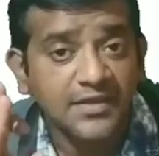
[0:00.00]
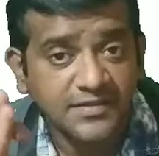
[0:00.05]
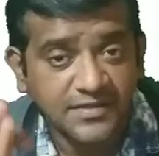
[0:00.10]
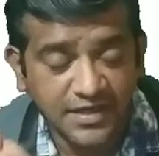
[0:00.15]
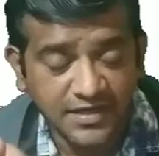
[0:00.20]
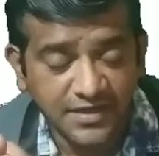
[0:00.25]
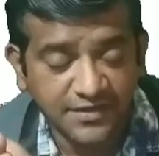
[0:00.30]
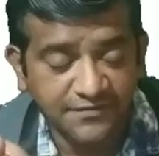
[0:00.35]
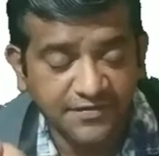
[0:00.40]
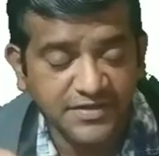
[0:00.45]

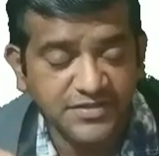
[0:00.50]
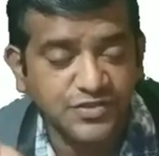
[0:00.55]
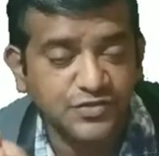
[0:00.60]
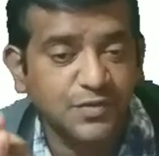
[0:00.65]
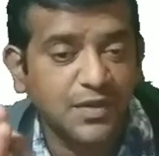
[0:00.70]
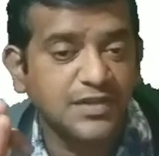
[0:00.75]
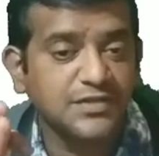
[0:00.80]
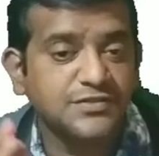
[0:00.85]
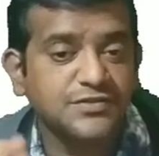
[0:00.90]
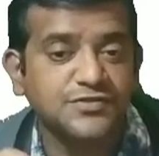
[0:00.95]
31st
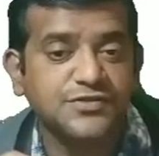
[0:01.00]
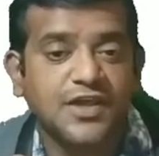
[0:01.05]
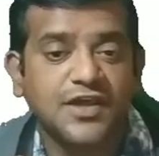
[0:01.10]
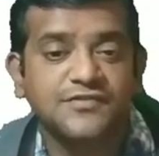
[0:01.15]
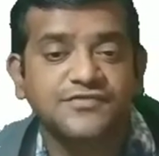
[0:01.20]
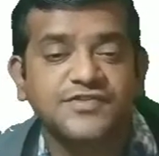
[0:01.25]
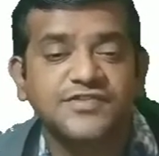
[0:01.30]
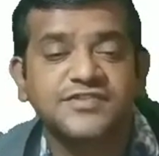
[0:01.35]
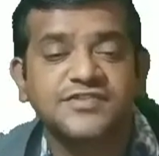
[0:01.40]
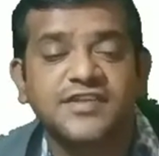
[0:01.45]
12
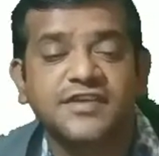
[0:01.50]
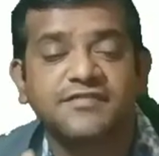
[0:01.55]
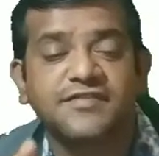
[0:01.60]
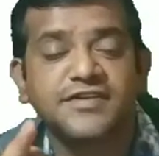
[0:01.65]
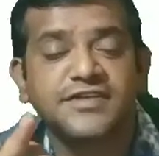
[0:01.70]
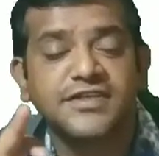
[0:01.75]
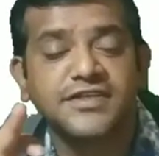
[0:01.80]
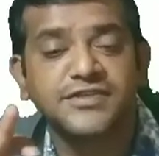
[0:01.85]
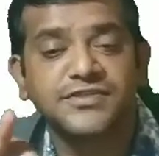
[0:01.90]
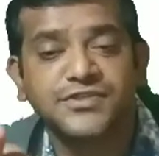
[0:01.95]

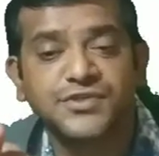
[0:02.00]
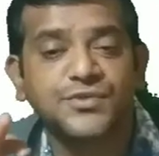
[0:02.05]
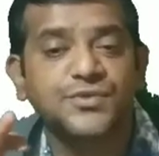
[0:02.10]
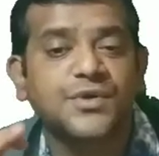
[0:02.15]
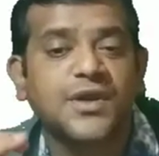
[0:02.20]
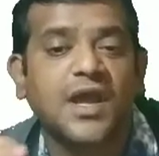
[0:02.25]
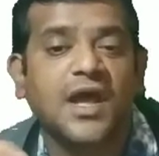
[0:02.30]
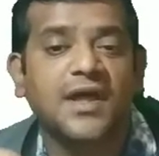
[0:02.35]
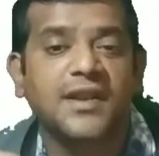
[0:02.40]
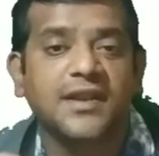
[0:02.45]
2017, 2
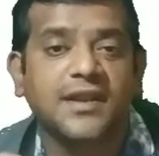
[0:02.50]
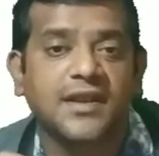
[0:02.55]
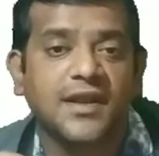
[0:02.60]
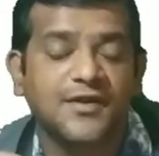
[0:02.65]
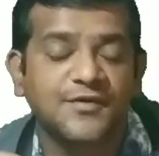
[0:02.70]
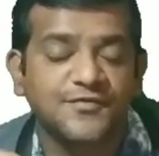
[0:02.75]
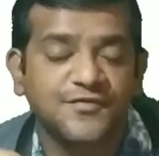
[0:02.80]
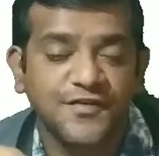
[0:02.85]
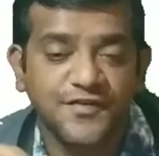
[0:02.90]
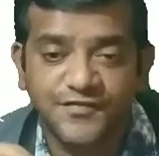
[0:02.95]
car
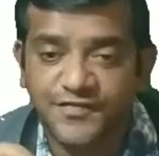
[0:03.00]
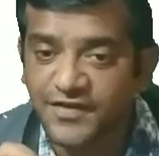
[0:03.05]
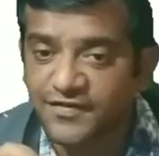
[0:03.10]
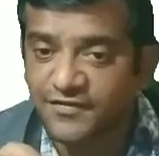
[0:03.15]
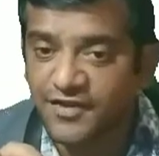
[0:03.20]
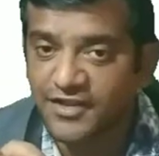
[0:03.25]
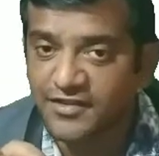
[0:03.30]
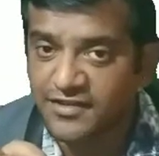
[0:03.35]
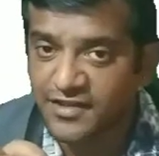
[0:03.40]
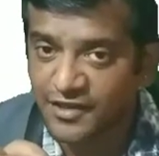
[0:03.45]
account
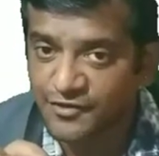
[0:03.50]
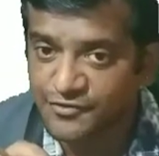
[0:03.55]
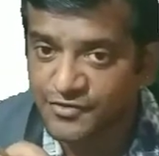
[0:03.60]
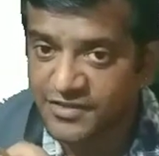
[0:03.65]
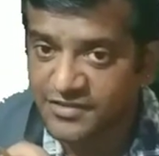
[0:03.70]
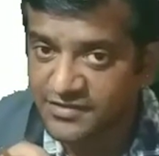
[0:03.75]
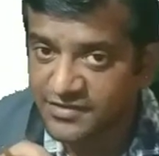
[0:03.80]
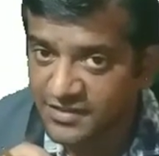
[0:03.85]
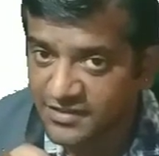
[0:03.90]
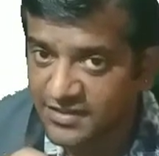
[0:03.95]

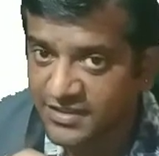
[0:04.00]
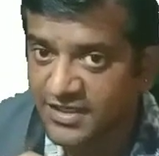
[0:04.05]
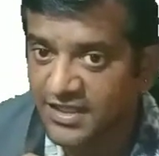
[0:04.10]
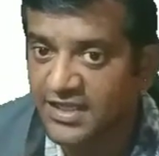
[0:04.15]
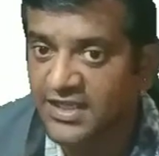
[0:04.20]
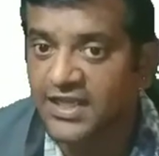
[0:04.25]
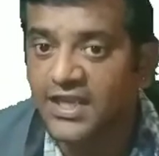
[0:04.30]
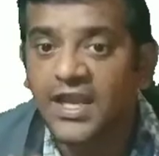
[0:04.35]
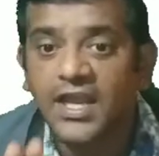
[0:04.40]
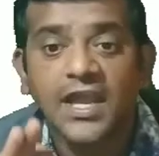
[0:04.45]

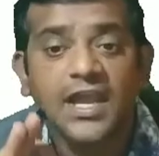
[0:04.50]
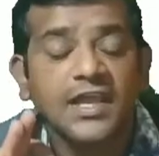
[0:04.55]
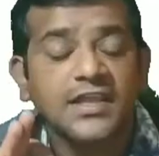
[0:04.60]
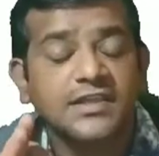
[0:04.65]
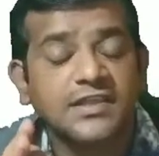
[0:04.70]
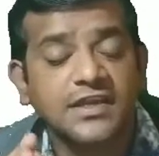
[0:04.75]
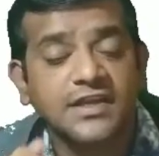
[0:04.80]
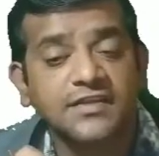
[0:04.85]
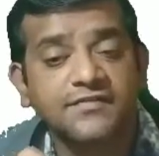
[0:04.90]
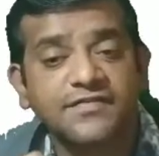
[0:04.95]
51,030.
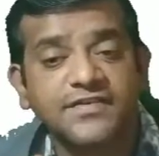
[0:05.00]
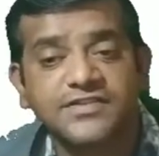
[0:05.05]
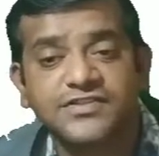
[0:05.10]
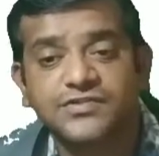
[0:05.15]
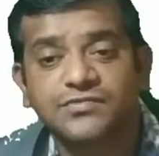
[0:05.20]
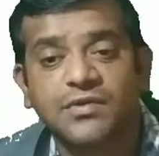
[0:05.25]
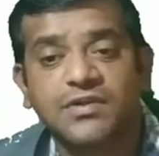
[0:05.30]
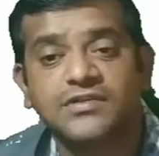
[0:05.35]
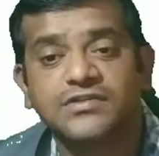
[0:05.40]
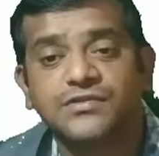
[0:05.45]

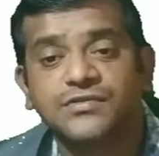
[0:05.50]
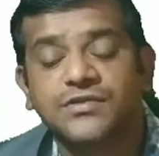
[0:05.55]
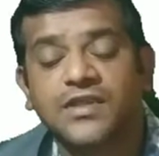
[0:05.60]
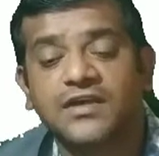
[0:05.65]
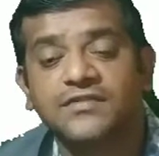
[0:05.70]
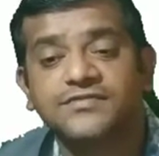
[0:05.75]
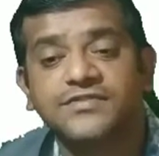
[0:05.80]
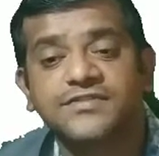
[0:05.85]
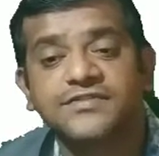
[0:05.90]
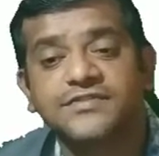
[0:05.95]
31st 12
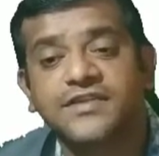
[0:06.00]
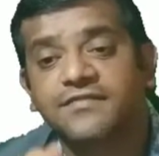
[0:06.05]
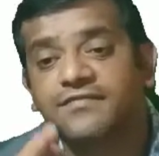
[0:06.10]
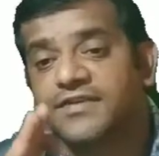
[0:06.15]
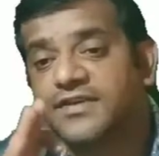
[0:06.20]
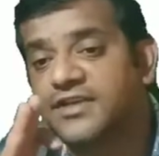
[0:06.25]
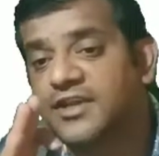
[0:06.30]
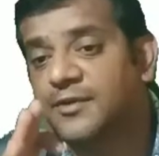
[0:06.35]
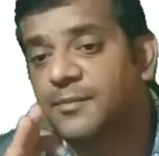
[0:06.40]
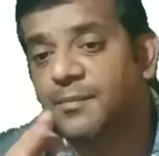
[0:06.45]

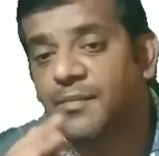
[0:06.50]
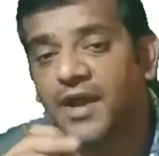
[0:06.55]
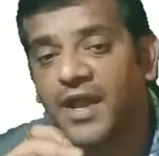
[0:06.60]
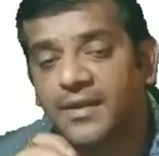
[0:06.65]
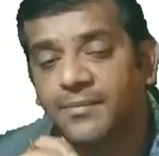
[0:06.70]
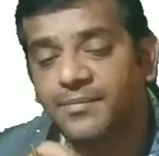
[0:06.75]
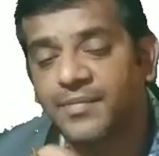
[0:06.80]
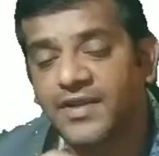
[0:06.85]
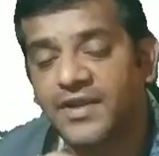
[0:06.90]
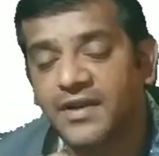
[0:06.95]
2017
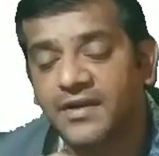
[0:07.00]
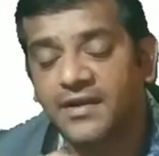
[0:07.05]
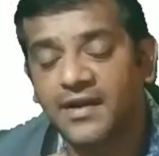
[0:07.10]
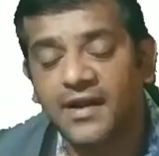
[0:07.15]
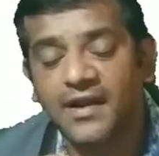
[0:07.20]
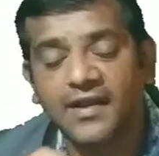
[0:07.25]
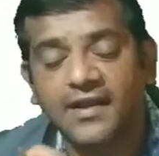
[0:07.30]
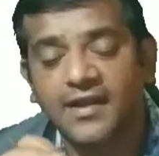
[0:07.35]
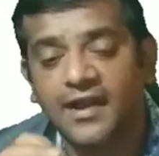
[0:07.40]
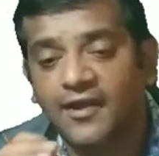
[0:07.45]
by
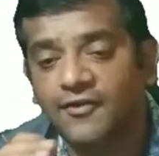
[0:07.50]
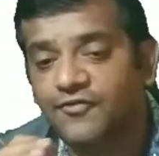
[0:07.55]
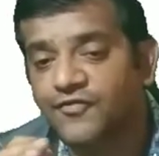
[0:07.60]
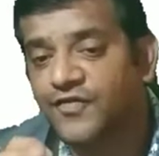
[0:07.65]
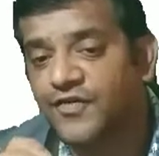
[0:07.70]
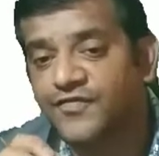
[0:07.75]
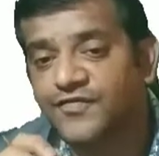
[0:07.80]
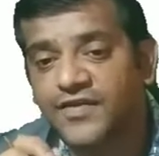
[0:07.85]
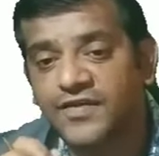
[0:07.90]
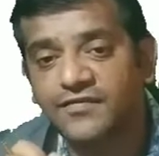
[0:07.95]
P&L account
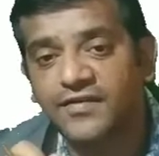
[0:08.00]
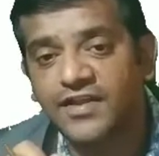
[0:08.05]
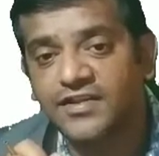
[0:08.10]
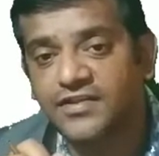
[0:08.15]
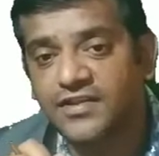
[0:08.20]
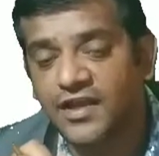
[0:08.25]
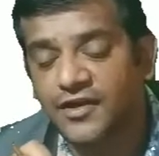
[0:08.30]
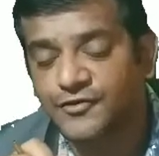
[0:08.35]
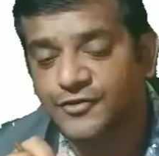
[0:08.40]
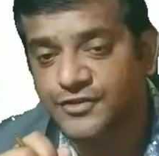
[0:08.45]

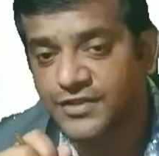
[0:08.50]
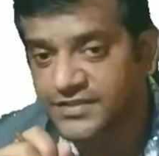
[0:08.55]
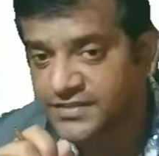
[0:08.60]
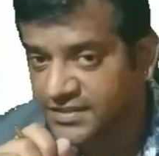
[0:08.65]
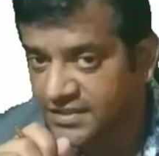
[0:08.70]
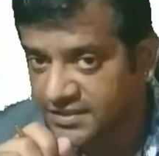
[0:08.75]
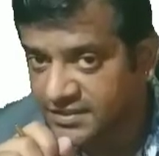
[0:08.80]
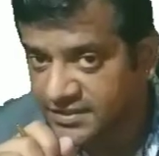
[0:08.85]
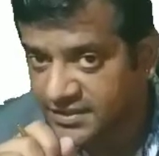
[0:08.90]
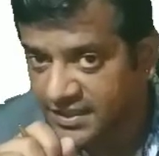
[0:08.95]

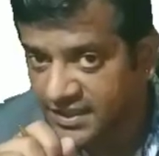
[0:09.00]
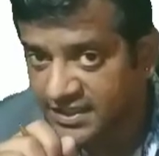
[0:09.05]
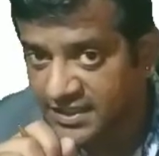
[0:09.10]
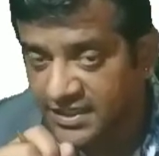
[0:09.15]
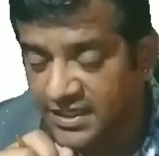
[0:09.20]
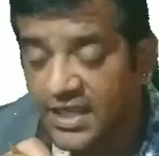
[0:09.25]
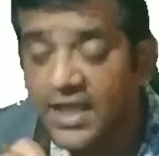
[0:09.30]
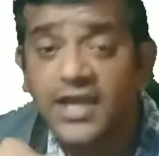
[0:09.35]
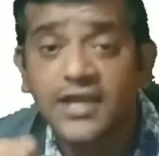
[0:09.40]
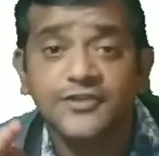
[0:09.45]

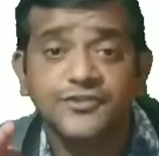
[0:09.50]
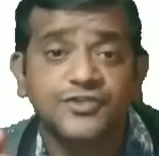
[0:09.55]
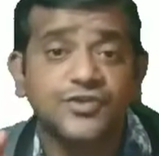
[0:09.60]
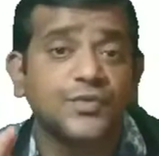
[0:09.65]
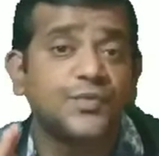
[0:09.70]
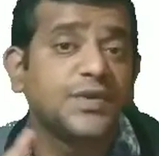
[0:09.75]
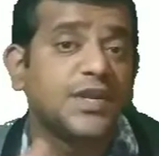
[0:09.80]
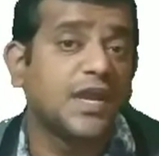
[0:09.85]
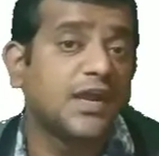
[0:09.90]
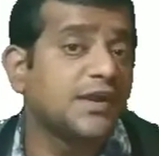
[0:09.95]
51,030. So
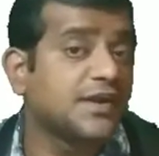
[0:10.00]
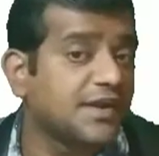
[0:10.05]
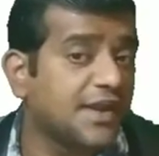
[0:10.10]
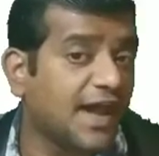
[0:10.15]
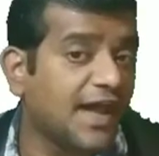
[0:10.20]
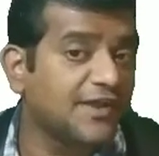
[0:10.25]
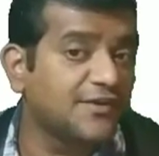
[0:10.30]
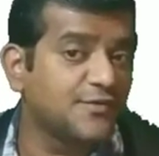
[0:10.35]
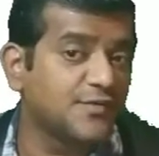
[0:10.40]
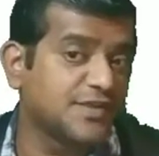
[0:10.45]
we are
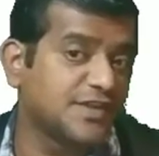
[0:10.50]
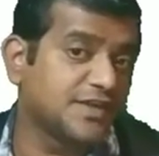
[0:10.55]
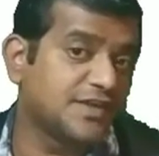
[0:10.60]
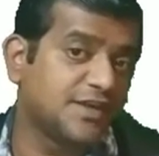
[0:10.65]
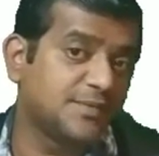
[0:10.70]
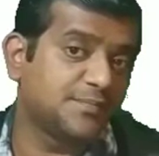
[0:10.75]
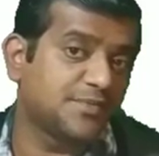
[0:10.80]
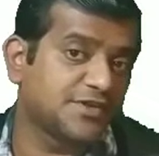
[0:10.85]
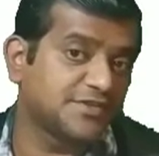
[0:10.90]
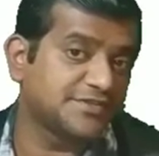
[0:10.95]
done with the
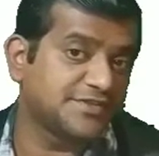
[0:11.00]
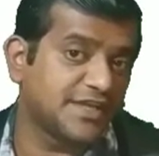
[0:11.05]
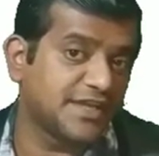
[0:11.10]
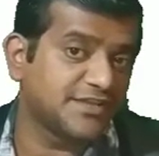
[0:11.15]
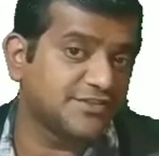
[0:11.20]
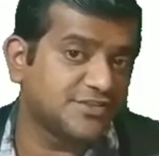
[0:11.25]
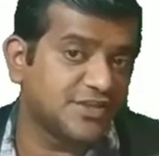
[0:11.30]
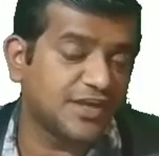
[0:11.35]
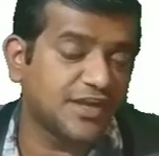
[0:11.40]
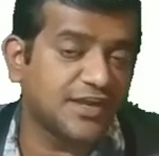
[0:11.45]

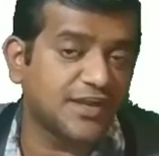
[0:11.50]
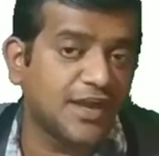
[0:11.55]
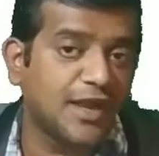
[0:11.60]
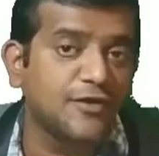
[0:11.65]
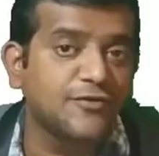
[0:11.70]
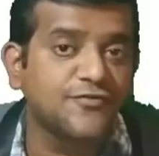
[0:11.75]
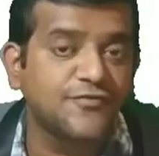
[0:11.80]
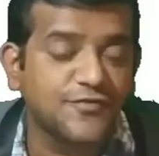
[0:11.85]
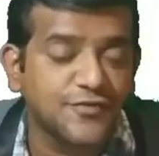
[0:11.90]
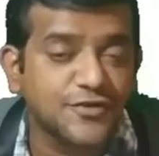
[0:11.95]
depreciation
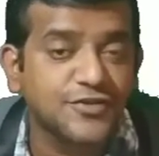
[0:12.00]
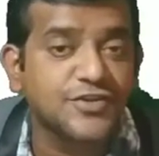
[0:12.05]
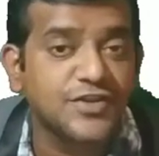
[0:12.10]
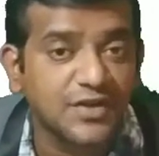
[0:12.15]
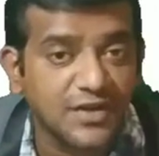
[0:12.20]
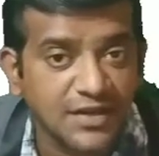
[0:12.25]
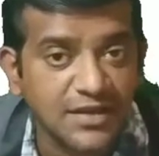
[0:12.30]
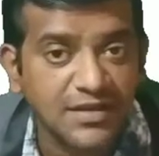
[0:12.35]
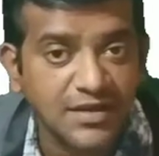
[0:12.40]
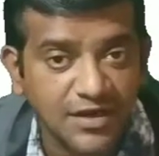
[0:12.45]
account for
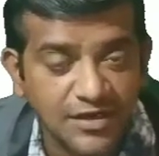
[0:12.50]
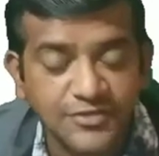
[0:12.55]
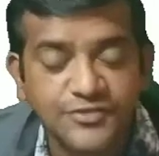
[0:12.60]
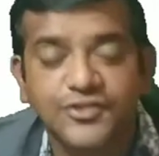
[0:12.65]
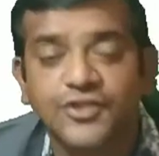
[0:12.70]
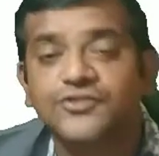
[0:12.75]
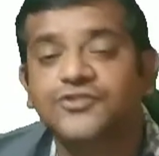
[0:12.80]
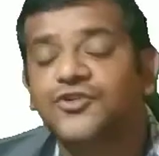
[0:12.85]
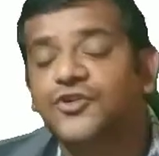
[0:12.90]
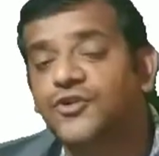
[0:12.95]
3 years.
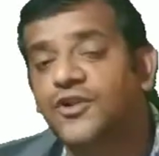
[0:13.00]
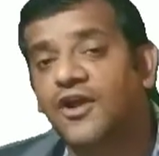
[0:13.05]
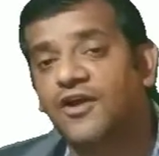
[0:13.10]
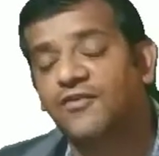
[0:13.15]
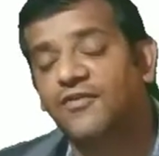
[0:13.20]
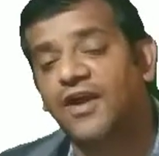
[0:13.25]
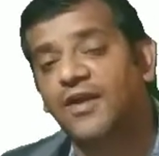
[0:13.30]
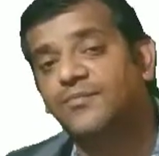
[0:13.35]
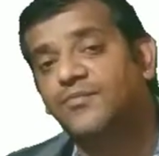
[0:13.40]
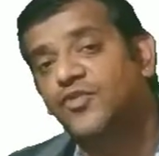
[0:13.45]
So
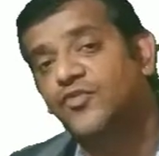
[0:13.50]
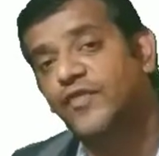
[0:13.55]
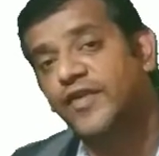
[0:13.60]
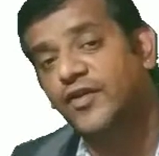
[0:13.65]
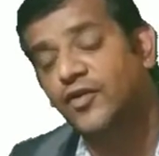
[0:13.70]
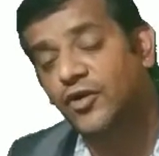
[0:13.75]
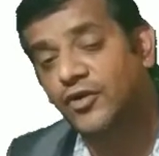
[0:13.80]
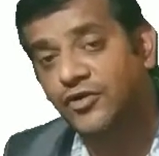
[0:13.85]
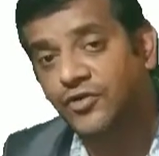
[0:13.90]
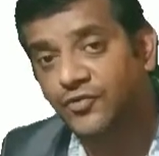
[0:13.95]
now I am
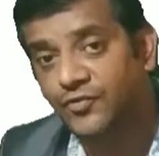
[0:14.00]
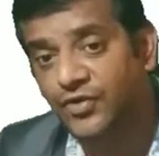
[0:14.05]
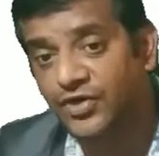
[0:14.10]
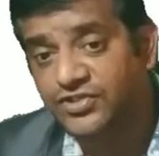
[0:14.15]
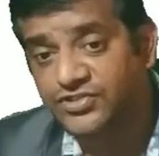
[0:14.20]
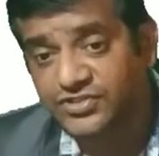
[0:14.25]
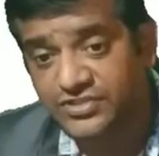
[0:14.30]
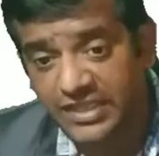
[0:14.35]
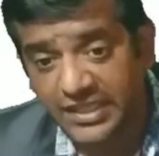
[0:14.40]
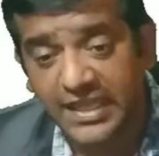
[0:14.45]
moving on
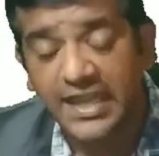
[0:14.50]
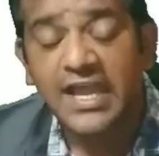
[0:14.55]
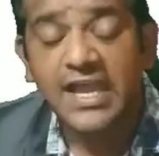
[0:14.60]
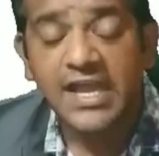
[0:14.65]
towards the